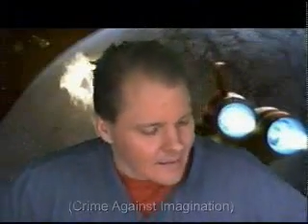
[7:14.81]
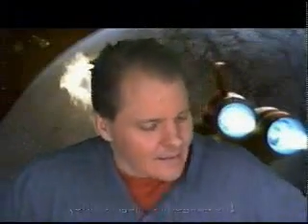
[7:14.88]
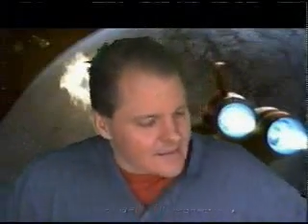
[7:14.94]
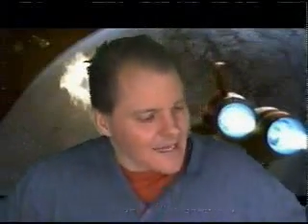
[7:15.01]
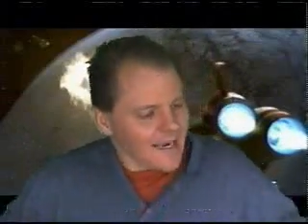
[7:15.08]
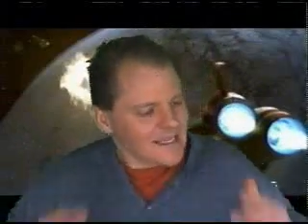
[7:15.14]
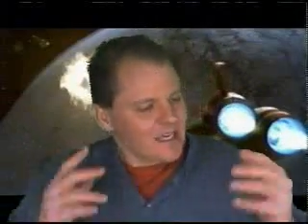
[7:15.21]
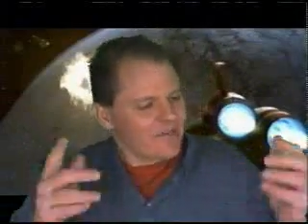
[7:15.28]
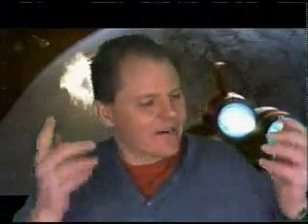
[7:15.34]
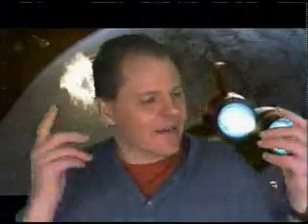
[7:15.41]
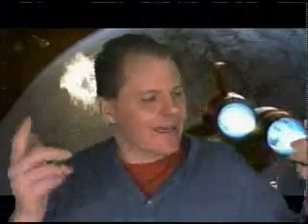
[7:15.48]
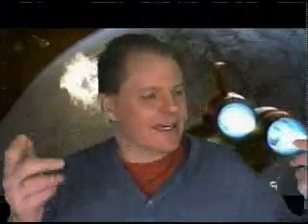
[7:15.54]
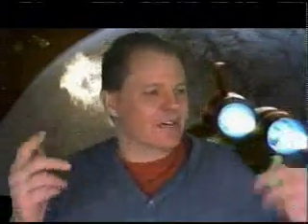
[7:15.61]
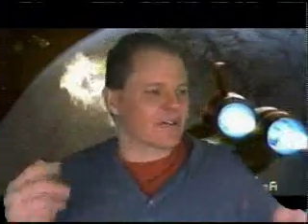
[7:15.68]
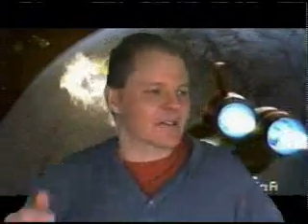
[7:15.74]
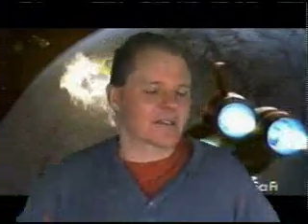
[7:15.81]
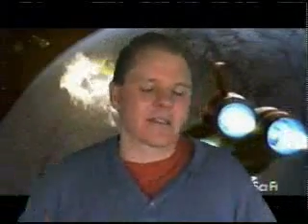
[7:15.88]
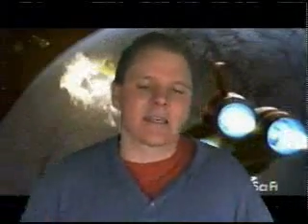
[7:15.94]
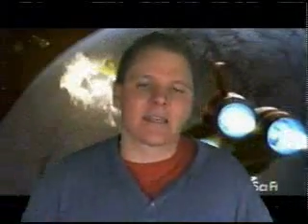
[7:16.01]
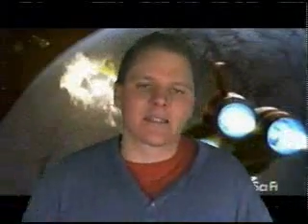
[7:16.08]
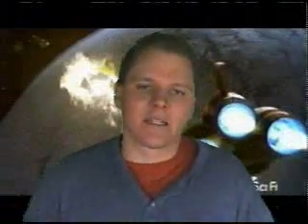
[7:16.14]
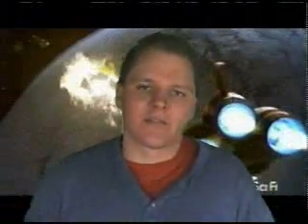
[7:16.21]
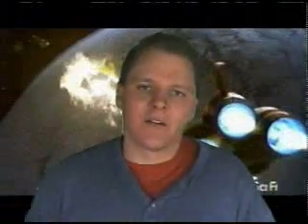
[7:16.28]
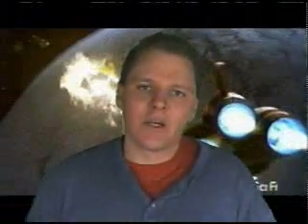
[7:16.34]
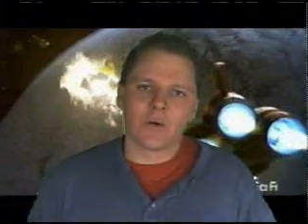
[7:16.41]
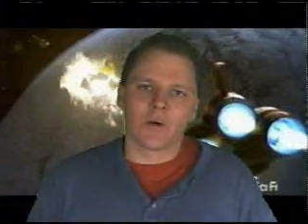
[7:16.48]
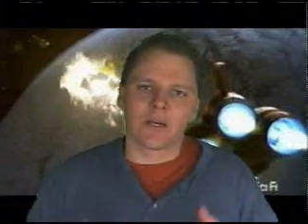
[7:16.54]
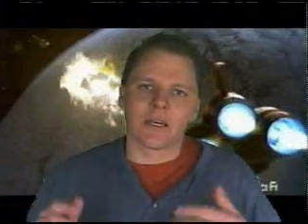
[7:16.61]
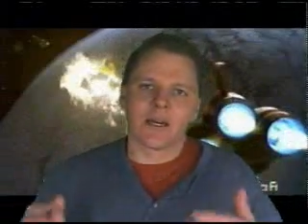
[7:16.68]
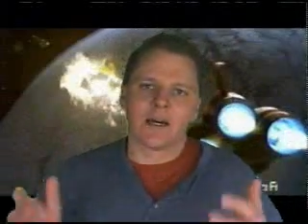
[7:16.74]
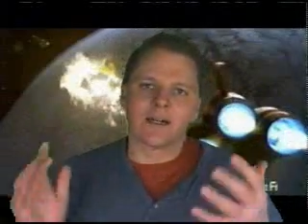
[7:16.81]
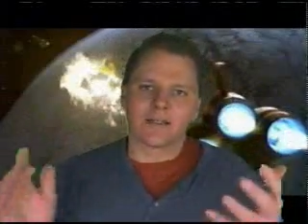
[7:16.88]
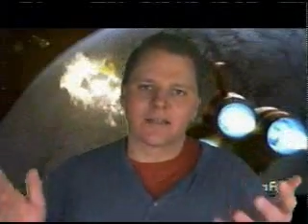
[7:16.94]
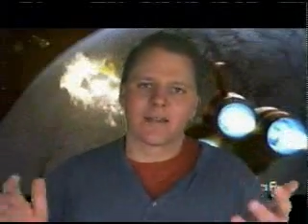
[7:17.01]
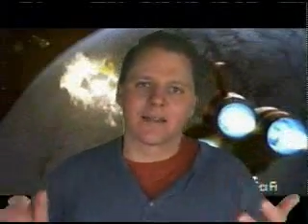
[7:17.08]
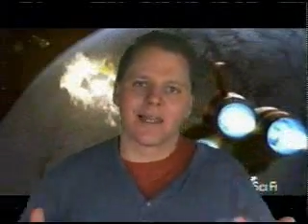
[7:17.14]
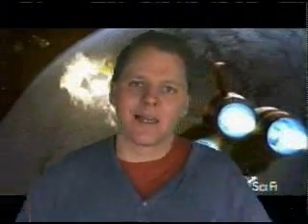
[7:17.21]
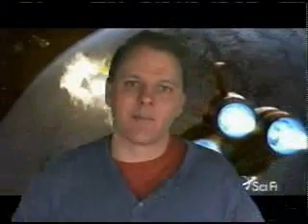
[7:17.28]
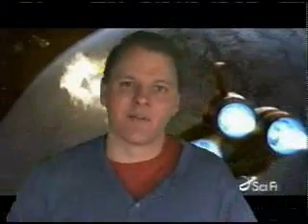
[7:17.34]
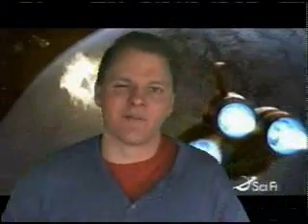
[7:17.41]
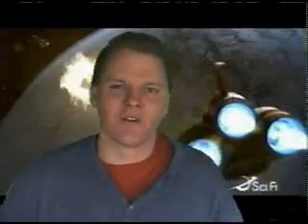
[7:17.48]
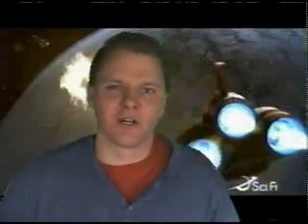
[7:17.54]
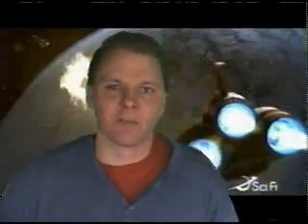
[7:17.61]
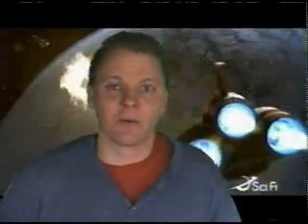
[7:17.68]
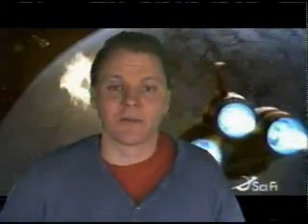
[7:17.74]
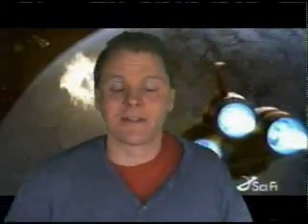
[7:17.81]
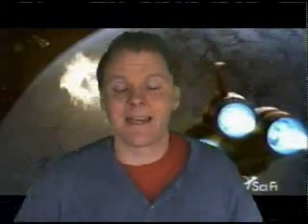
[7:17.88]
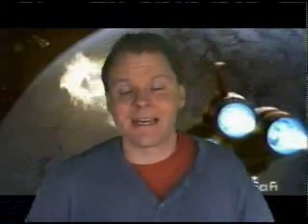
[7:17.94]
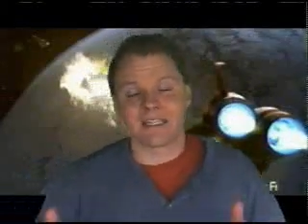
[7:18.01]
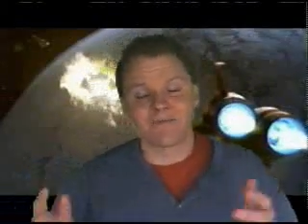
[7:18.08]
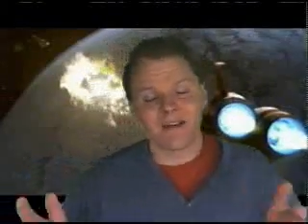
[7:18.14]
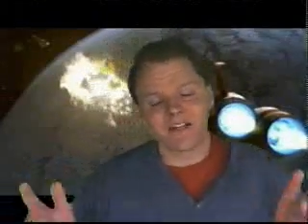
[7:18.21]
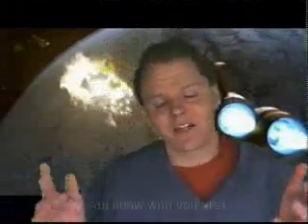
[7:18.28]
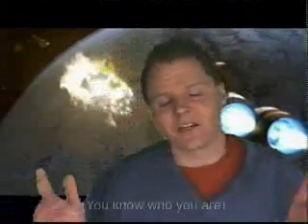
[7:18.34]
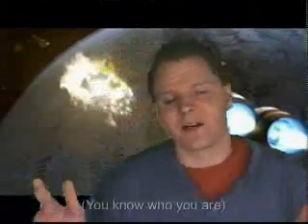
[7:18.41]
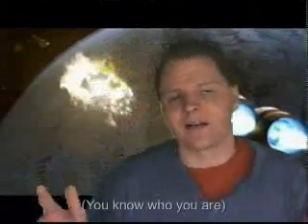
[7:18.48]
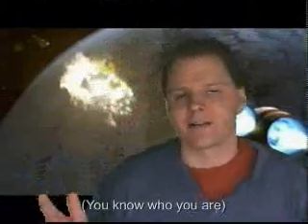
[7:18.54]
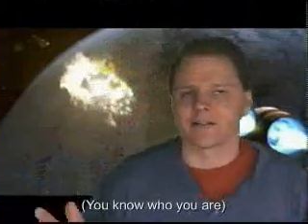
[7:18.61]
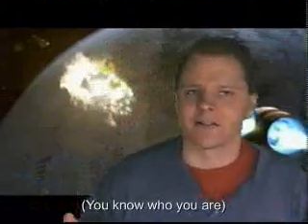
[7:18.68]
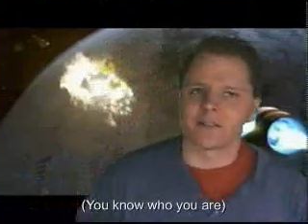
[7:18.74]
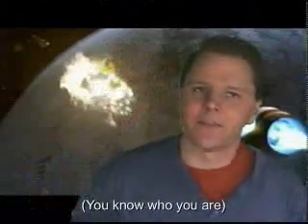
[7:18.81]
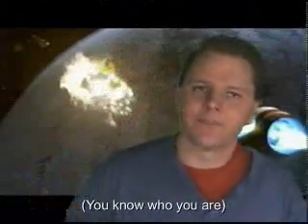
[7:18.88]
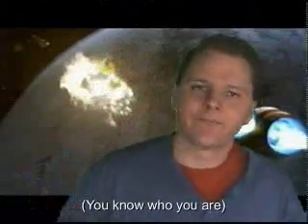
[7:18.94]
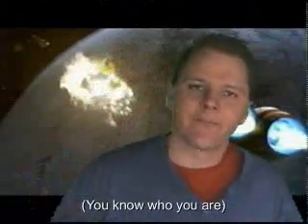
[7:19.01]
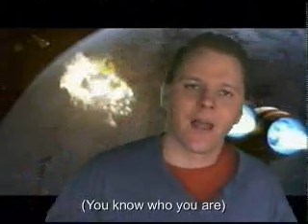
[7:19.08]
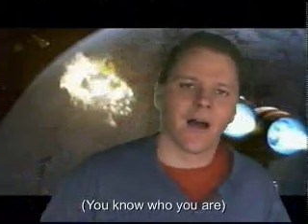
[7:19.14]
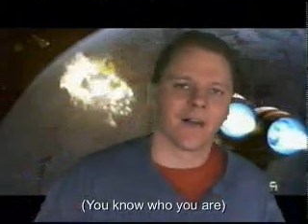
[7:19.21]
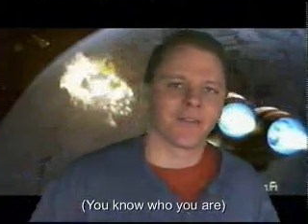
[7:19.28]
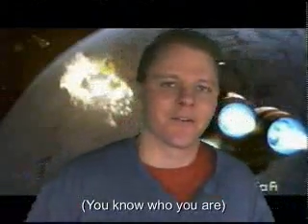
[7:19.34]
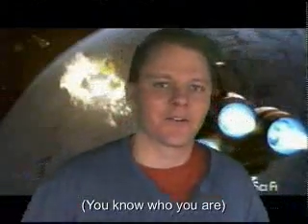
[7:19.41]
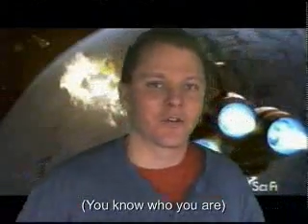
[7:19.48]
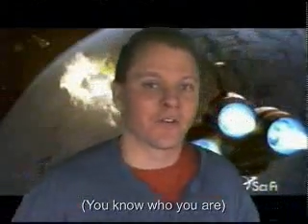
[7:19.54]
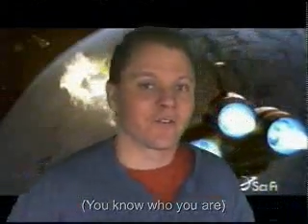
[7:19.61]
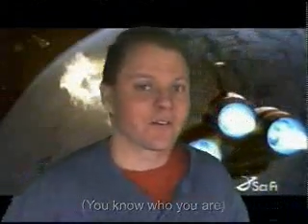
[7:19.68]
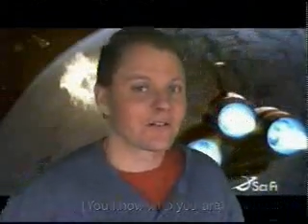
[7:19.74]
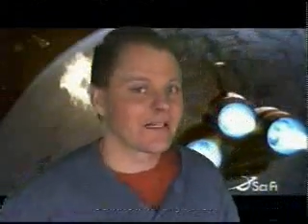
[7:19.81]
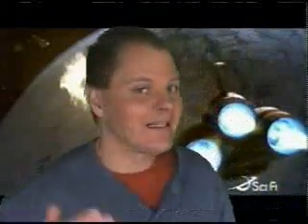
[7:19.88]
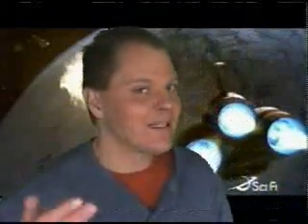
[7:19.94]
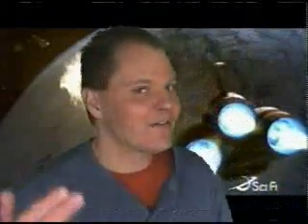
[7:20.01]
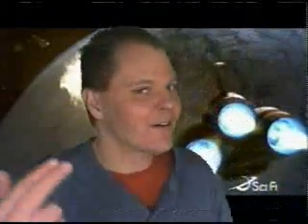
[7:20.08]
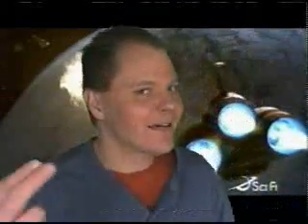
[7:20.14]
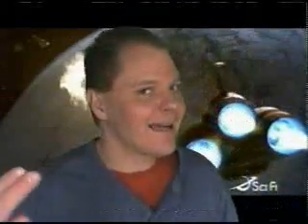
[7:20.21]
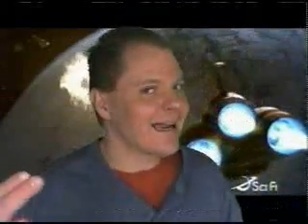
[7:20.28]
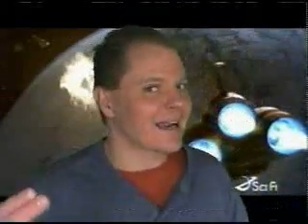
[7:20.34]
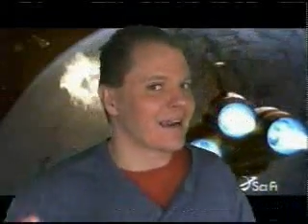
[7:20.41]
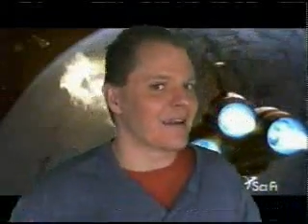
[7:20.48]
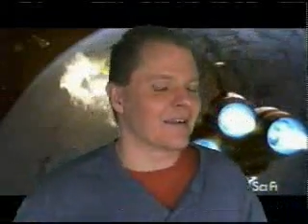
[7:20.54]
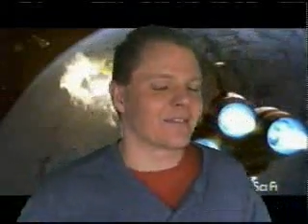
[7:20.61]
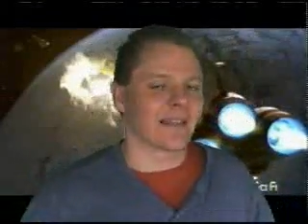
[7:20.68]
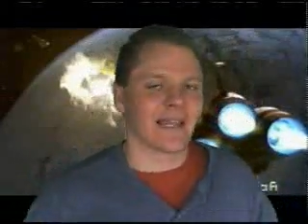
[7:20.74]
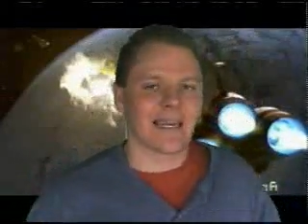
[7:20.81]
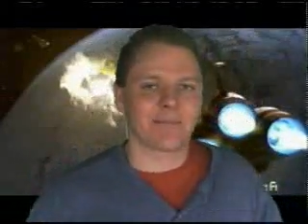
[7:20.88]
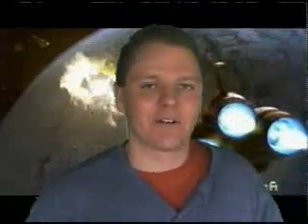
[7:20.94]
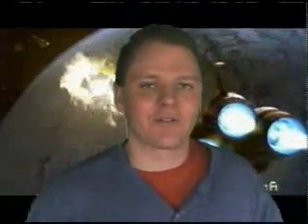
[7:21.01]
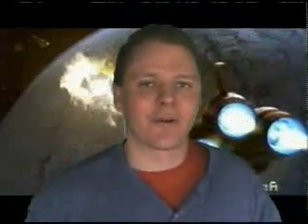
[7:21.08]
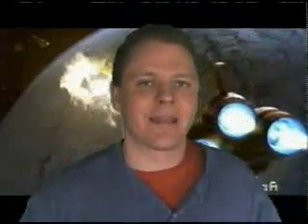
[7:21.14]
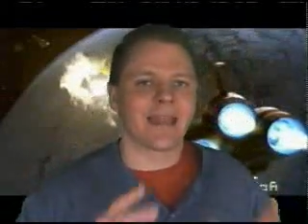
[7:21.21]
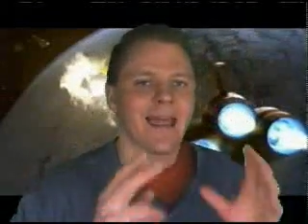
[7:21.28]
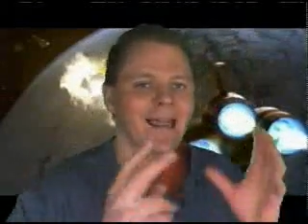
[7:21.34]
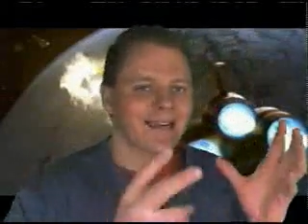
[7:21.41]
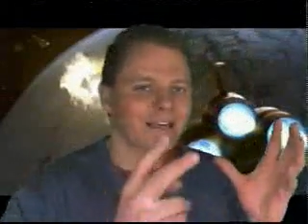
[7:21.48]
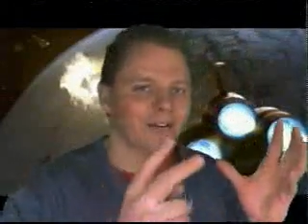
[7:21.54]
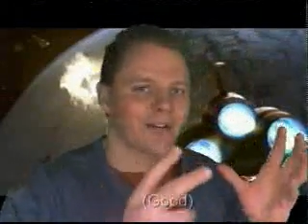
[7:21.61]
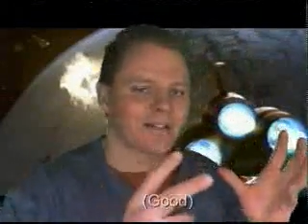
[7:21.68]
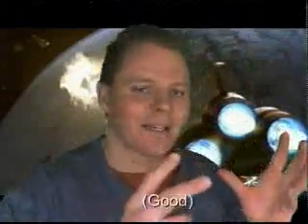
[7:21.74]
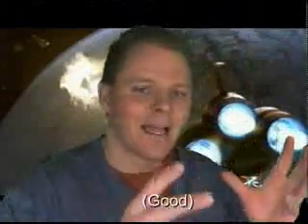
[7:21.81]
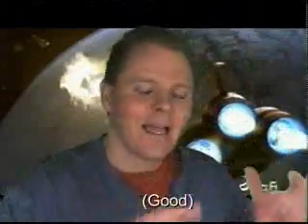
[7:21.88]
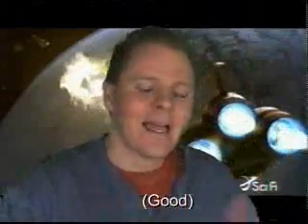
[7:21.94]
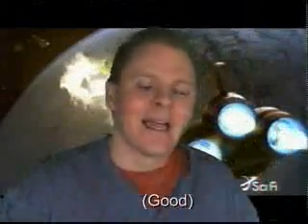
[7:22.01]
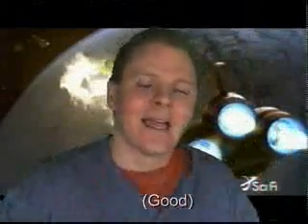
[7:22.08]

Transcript: Scientific accuracy is the frequent cause célèbre of notable science fiction authors, authors who have clearly forgotten that the line between accurate